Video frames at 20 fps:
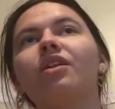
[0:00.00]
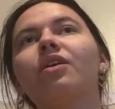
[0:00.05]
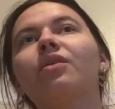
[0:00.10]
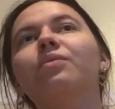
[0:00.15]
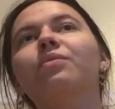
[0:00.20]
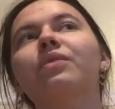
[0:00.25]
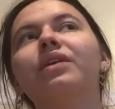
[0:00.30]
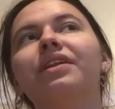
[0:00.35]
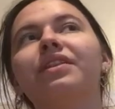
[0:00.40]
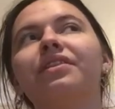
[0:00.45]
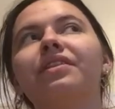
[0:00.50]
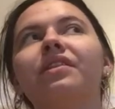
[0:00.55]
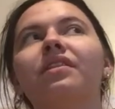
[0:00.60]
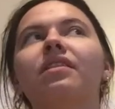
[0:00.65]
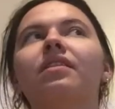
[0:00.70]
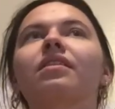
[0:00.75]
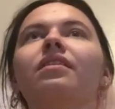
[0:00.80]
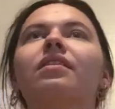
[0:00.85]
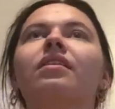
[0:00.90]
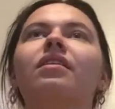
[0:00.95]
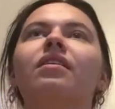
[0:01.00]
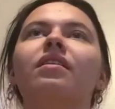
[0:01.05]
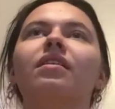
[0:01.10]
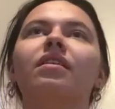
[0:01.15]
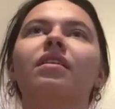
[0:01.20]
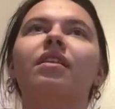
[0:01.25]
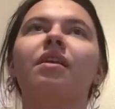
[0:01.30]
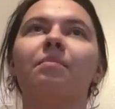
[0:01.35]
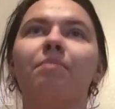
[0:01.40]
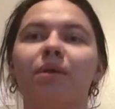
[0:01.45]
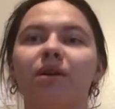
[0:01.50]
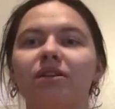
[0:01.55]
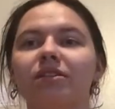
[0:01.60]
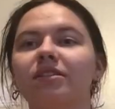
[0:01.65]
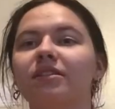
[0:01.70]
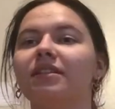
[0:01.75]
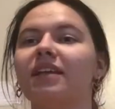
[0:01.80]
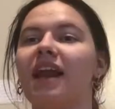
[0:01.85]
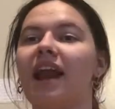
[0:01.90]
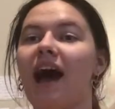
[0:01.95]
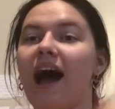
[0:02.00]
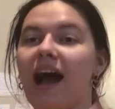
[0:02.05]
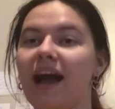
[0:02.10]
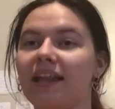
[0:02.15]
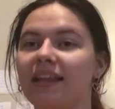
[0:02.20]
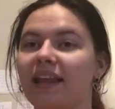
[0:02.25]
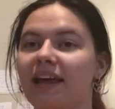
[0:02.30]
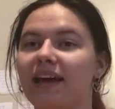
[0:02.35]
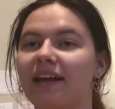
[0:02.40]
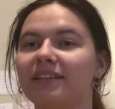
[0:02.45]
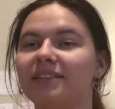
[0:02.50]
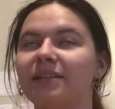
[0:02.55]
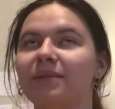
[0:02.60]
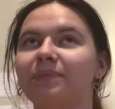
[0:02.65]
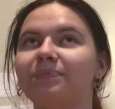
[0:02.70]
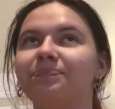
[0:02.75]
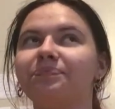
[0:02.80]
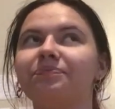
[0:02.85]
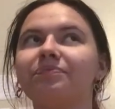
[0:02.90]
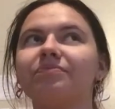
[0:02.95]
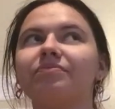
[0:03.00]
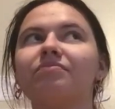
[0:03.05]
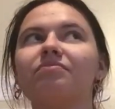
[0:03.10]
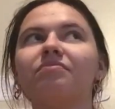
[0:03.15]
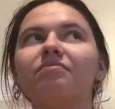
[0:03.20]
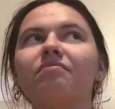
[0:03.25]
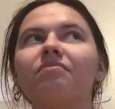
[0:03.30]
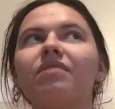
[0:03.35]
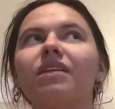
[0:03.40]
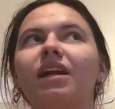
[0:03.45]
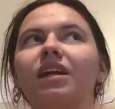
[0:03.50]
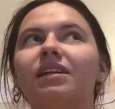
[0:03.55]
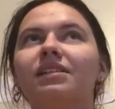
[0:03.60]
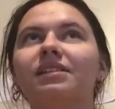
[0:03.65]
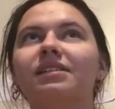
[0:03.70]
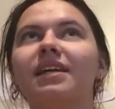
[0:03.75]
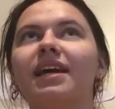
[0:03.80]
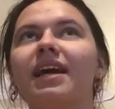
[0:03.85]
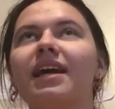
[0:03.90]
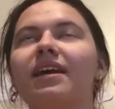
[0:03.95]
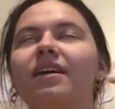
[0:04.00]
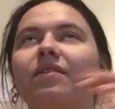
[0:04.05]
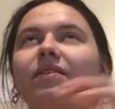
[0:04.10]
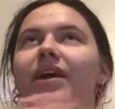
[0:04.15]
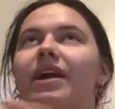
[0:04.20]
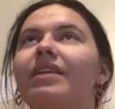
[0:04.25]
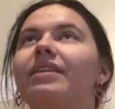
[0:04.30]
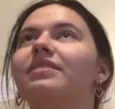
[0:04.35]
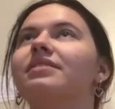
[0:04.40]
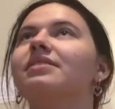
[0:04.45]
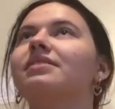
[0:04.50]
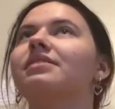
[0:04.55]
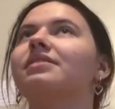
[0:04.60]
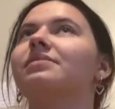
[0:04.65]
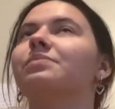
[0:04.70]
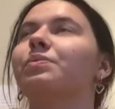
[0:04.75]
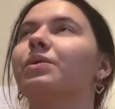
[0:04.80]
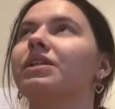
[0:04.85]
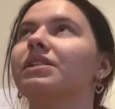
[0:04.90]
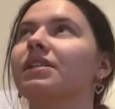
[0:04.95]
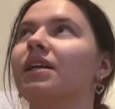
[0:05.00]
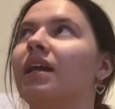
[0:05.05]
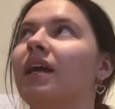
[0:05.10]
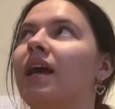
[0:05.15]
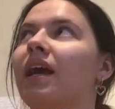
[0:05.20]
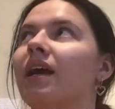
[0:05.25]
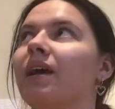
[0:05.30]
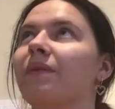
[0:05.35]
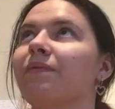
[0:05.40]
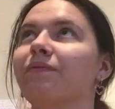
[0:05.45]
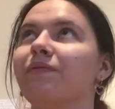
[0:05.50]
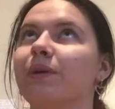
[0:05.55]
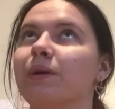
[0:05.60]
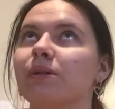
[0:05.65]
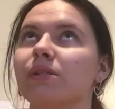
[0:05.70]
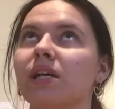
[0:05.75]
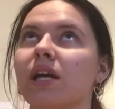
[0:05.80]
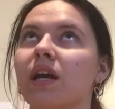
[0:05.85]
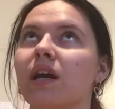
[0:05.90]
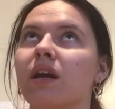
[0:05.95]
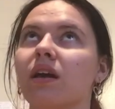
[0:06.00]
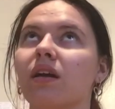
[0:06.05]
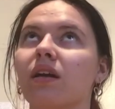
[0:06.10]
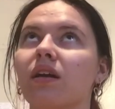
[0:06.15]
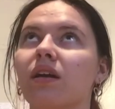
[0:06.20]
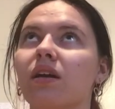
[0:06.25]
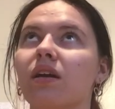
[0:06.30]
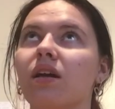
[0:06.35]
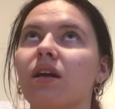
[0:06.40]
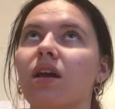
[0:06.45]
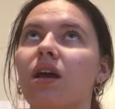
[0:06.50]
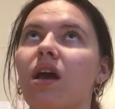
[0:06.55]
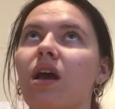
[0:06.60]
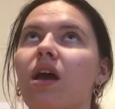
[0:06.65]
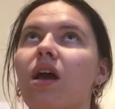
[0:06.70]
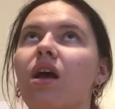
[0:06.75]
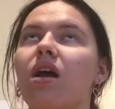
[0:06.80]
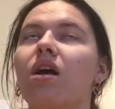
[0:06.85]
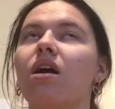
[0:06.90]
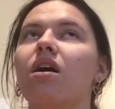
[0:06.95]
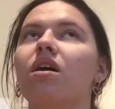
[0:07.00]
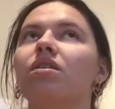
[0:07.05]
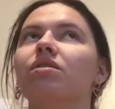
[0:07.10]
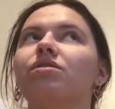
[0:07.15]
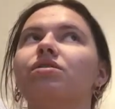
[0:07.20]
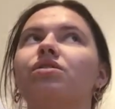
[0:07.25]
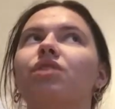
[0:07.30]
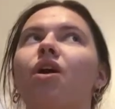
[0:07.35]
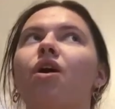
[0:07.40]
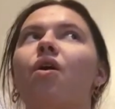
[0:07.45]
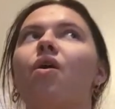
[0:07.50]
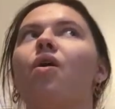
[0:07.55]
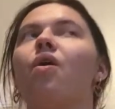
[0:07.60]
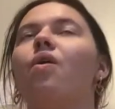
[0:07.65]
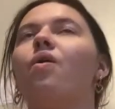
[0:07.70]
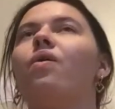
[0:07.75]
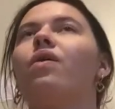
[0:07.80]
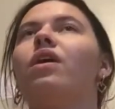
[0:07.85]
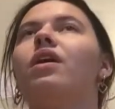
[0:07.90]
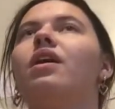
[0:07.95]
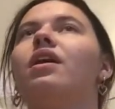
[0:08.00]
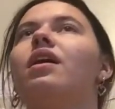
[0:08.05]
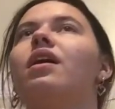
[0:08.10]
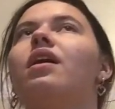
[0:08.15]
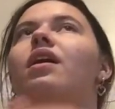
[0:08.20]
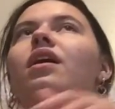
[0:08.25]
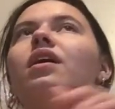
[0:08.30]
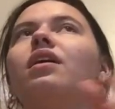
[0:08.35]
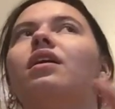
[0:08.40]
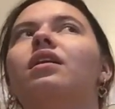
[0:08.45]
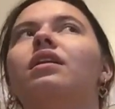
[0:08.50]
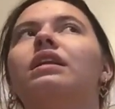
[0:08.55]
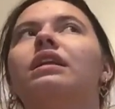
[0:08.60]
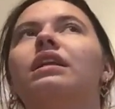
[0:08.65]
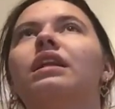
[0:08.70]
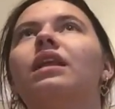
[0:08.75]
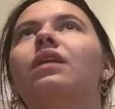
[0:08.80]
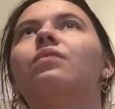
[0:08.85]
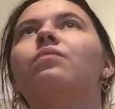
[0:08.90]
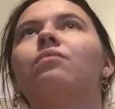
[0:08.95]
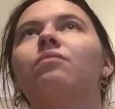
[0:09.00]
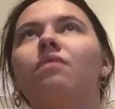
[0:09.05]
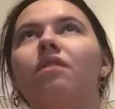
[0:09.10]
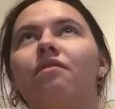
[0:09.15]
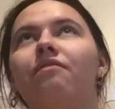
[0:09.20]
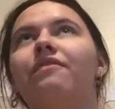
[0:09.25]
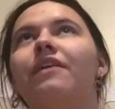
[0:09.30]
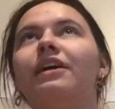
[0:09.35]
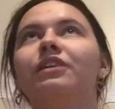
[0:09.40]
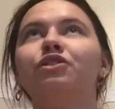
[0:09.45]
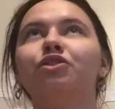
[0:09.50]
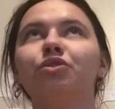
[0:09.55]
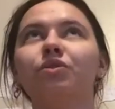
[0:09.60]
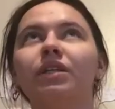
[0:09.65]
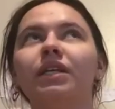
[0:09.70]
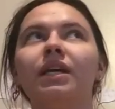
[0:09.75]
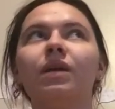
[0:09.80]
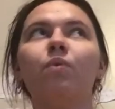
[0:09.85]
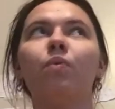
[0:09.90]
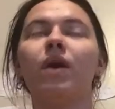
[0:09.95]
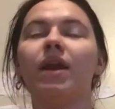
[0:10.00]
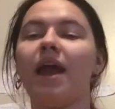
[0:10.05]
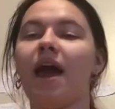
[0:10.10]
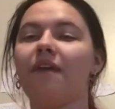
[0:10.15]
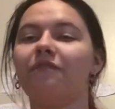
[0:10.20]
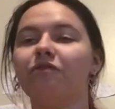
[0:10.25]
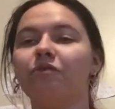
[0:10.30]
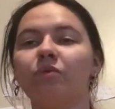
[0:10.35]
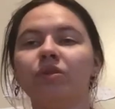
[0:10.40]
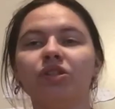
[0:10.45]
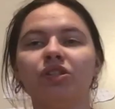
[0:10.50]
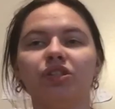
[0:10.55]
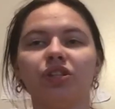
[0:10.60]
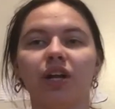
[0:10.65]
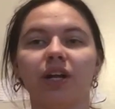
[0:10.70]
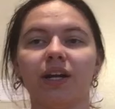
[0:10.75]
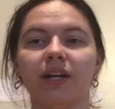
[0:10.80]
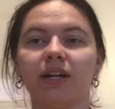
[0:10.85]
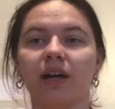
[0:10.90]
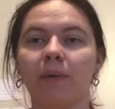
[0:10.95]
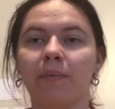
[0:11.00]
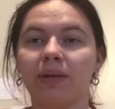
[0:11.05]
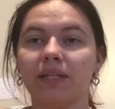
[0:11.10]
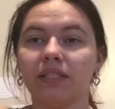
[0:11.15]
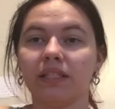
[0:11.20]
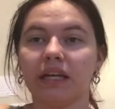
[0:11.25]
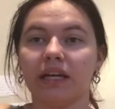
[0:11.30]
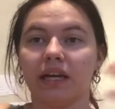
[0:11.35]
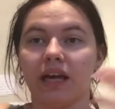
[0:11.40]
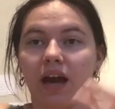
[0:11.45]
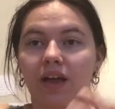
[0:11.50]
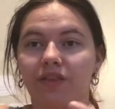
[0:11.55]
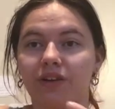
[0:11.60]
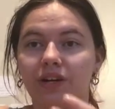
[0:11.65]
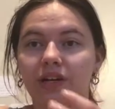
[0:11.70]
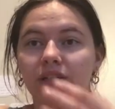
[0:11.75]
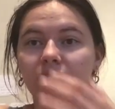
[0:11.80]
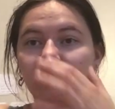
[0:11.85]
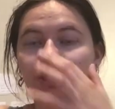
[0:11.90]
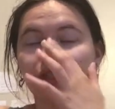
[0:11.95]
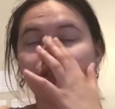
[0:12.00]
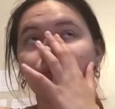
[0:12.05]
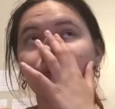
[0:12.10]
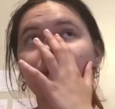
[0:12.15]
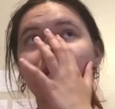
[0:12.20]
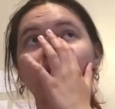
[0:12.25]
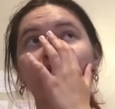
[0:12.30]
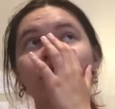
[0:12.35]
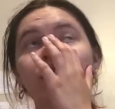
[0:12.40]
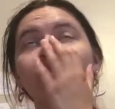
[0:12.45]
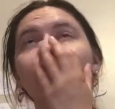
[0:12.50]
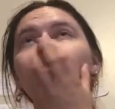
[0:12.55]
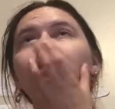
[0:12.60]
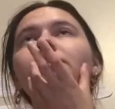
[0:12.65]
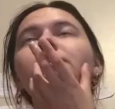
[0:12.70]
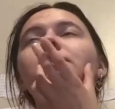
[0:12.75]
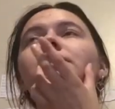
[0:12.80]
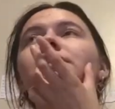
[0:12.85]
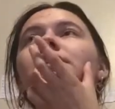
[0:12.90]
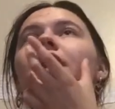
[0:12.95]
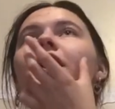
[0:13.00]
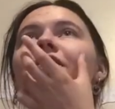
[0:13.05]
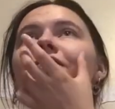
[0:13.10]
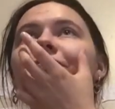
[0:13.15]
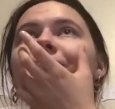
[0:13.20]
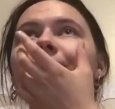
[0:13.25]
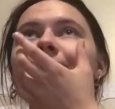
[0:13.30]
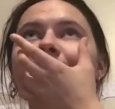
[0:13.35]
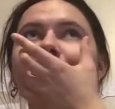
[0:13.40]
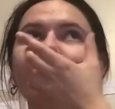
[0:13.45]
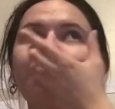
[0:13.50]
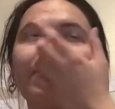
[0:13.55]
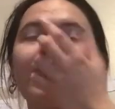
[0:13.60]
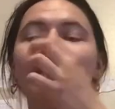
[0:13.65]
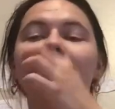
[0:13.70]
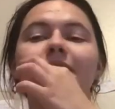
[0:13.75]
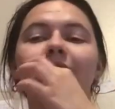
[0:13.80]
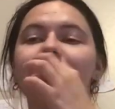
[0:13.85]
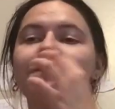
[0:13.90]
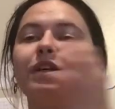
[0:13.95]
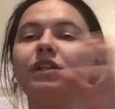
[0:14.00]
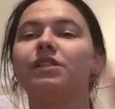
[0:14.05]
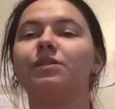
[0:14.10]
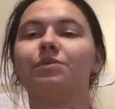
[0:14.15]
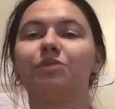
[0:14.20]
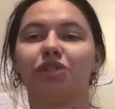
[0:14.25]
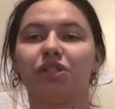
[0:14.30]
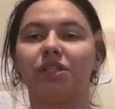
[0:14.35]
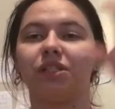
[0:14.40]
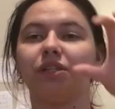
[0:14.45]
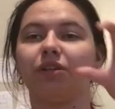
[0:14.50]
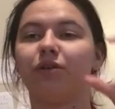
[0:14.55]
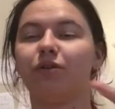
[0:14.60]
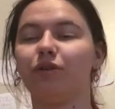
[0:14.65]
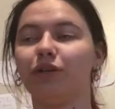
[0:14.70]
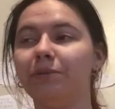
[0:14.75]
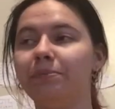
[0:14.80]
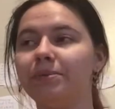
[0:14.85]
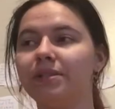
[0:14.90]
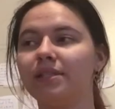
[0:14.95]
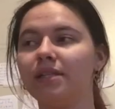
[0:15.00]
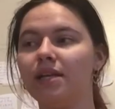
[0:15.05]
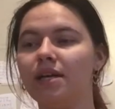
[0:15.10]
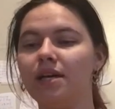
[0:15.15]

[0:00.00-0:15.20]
with the person that I liked. Because this is where it's going to get confusing. So, eventually, when everyone started coming together to do rehearsals and stuff, because at first it was just little groups,